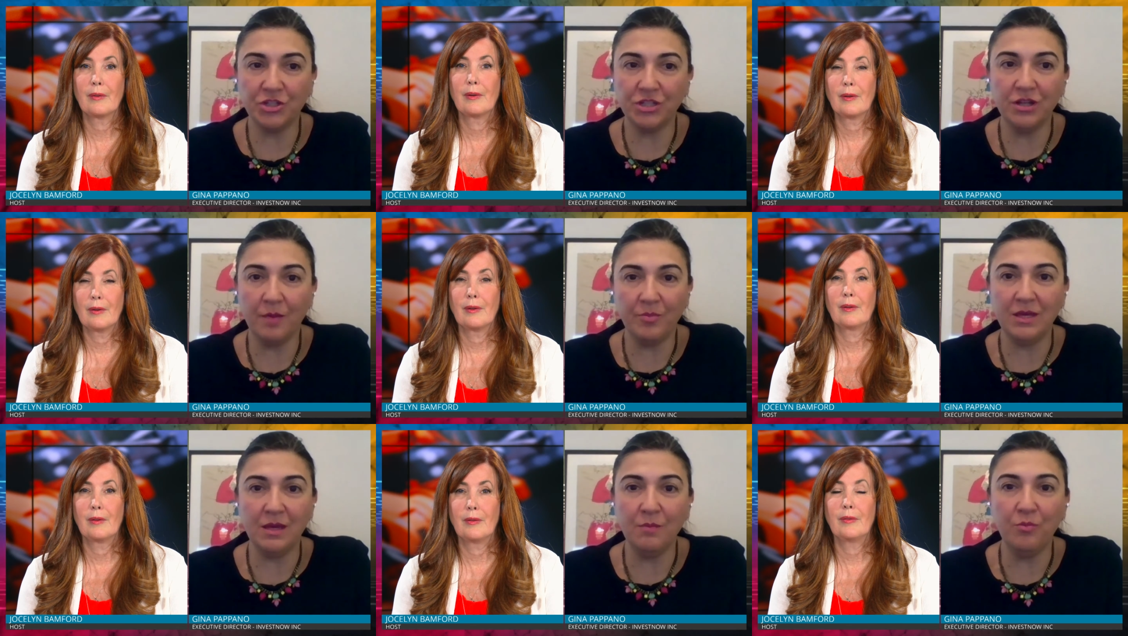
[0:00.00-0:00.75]
Speaker 1: not be
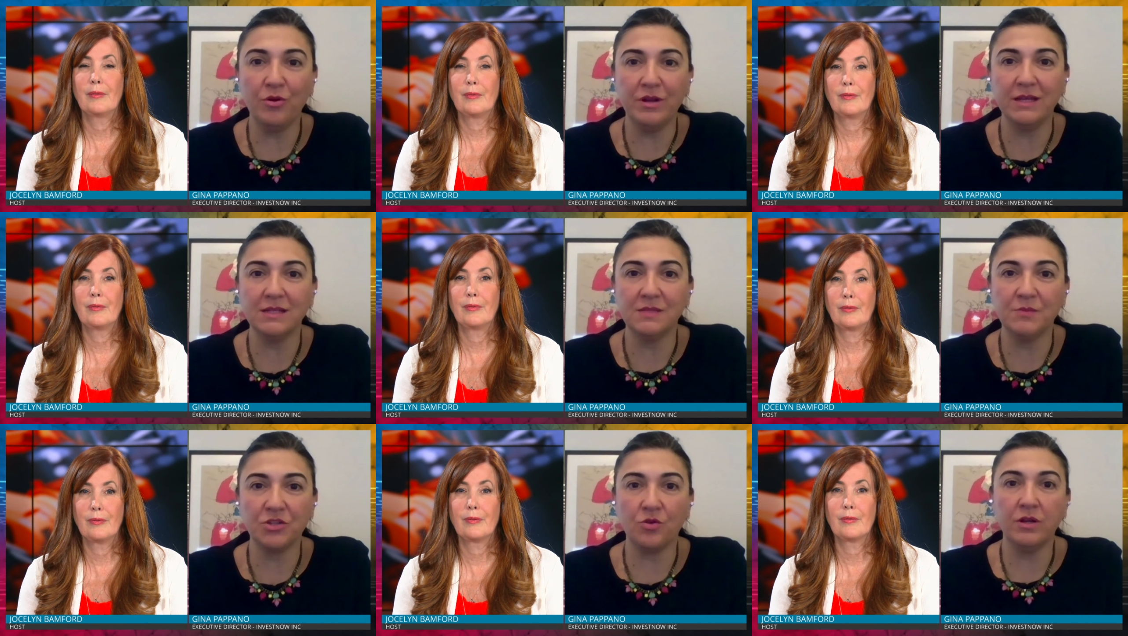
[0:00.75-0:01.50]
importing as
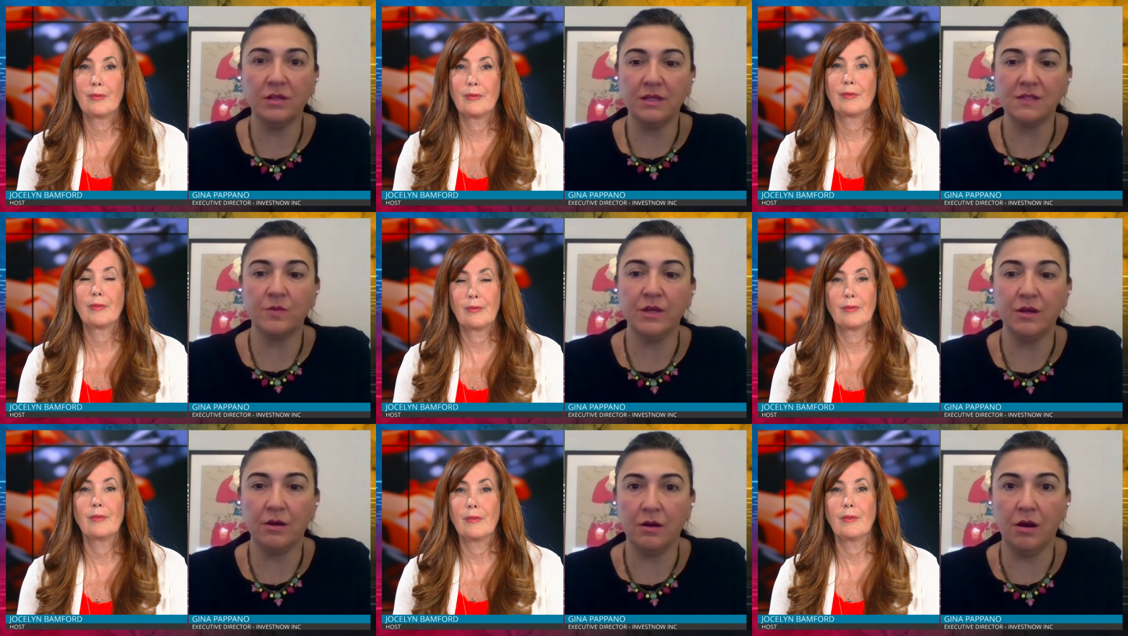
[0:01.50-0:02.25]
much oil as we
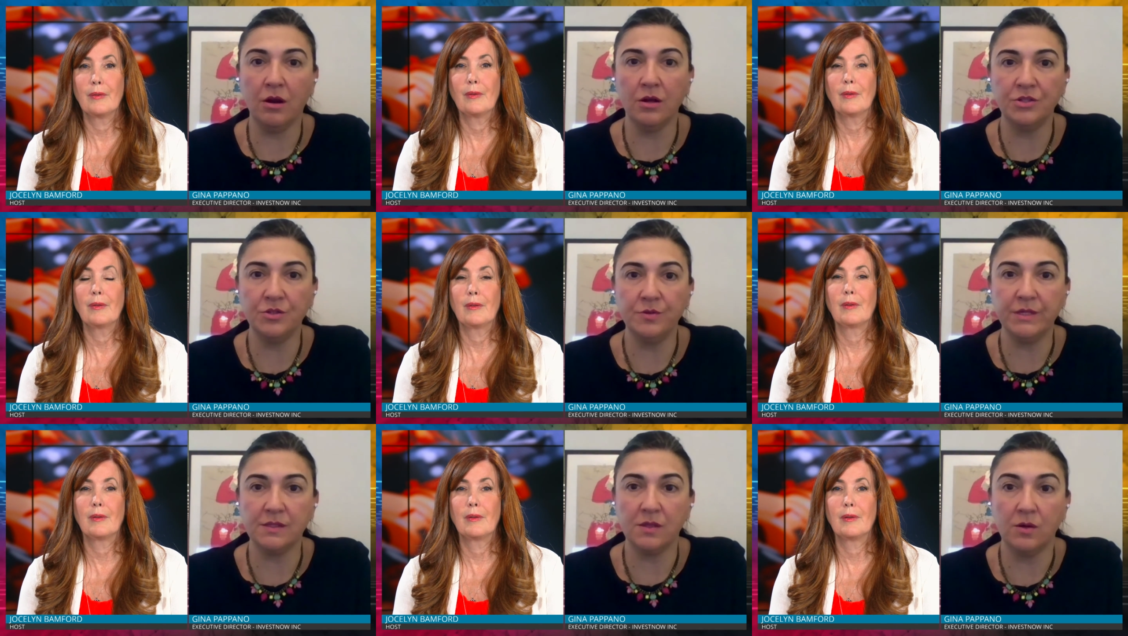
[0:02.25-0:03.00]
are doing
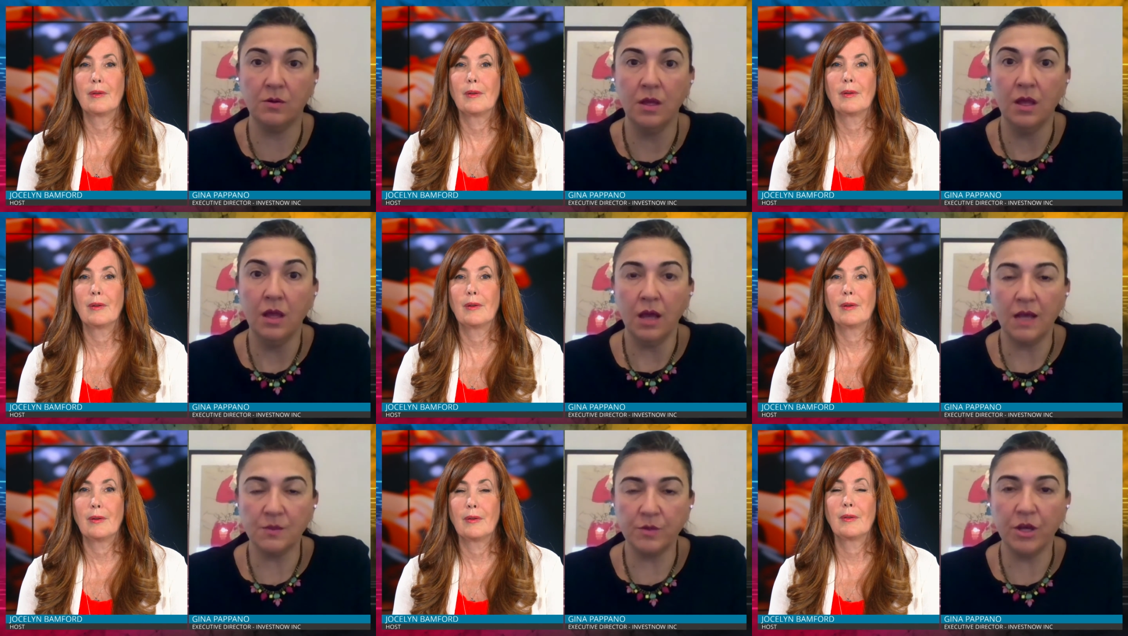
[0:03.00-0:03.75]
so,
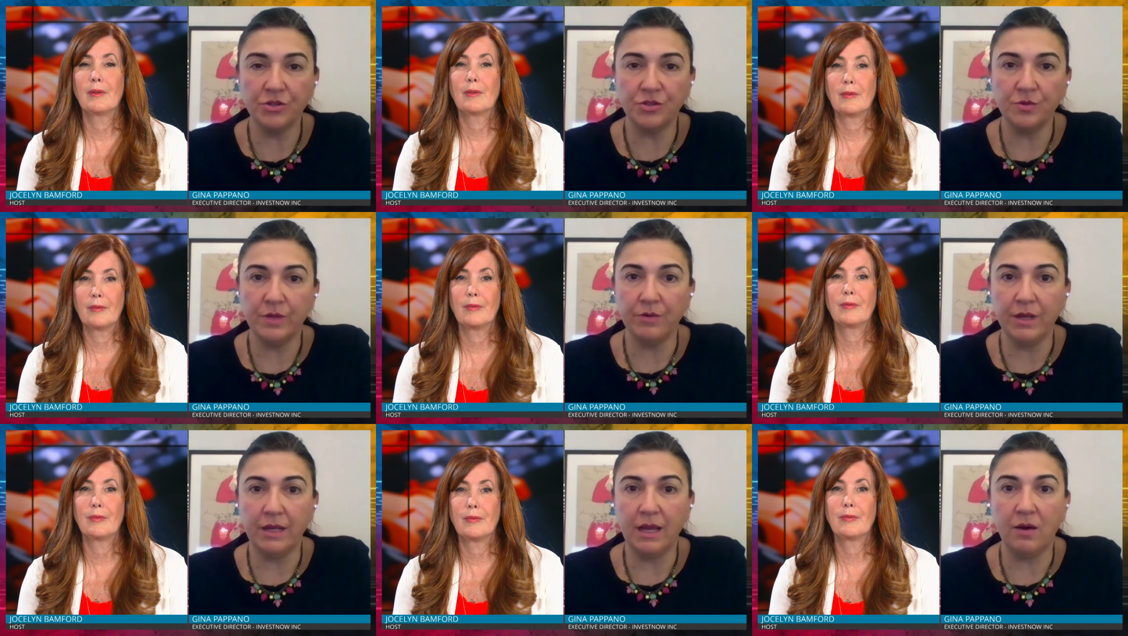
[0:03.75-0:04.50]
as we are doing
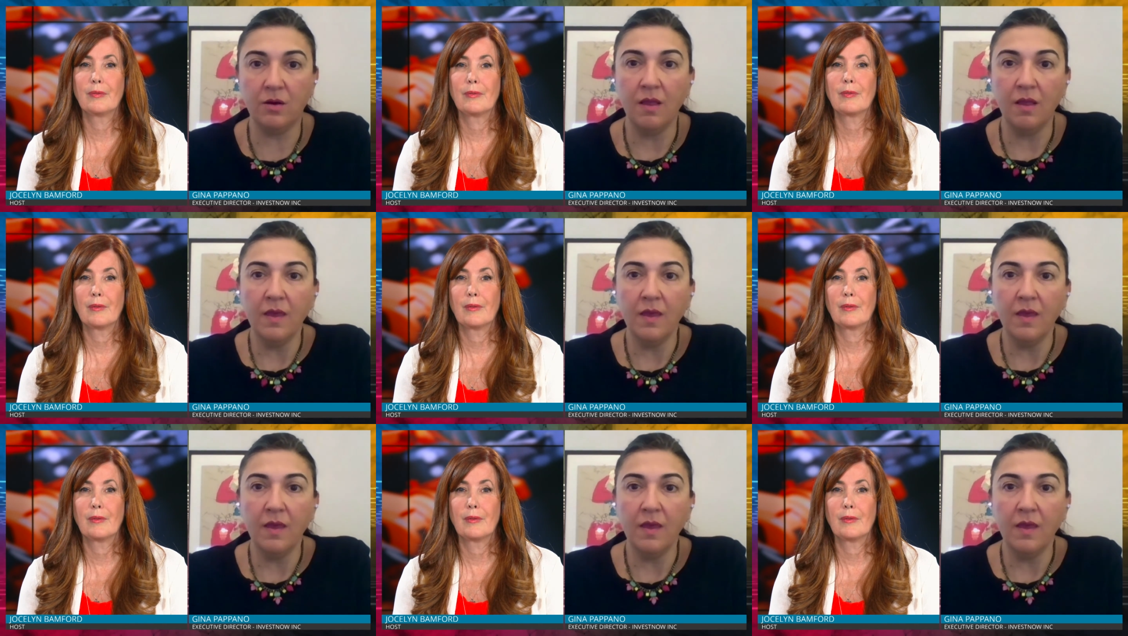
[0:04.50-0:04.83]
right now.